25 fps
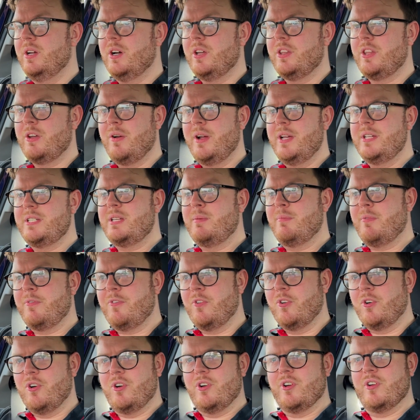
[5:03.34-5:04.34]
Although, as I said
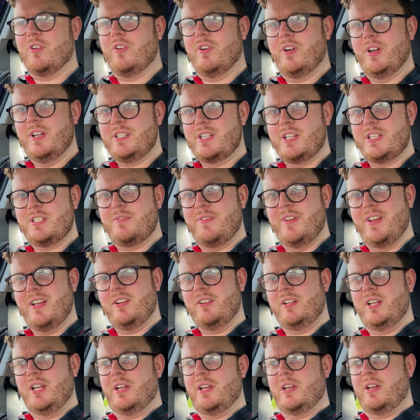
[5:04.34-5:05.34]
before, it does
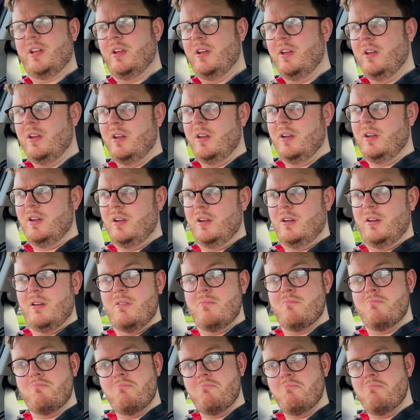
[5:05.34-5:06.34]
feel like
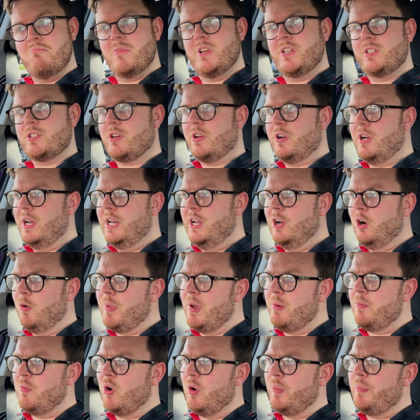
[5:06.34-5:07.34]
it's got a little
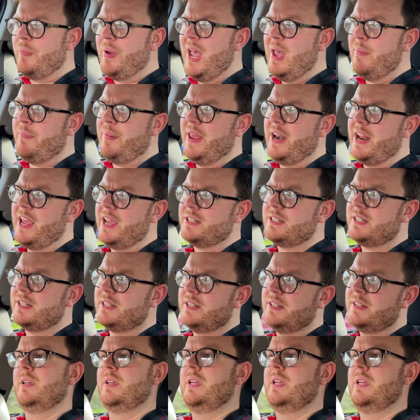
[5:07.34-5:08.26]
bit more pep in it.